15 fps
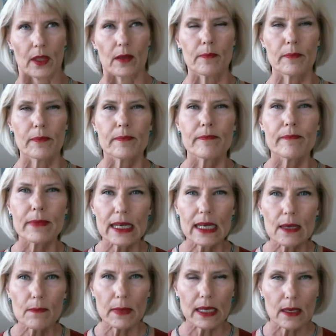
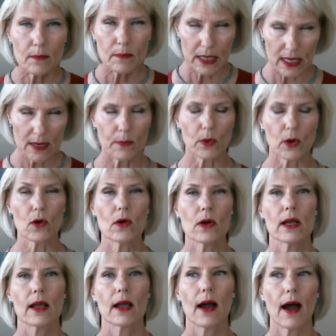Many people
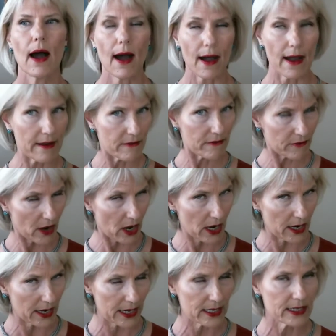I
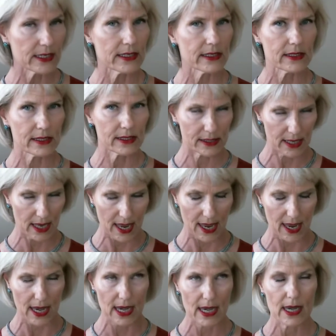find
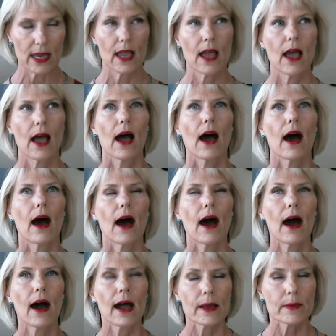say,
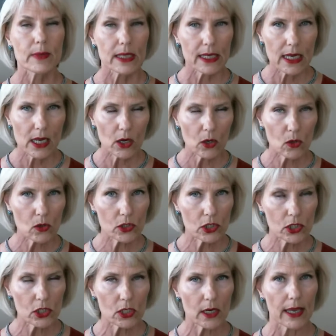I'm getting
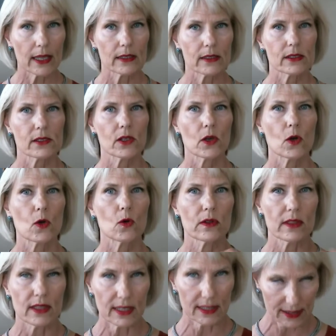older and so
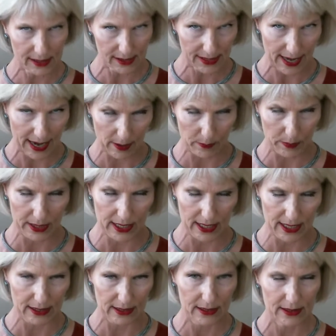this is
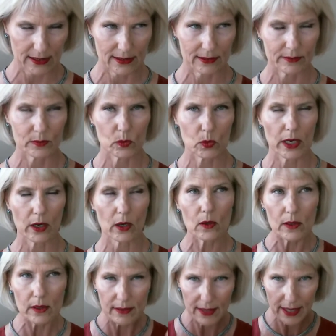happening.
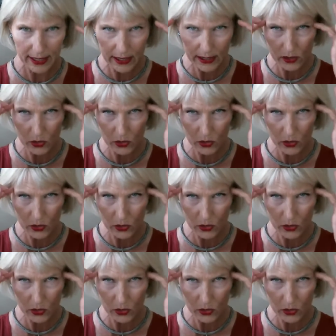Well, that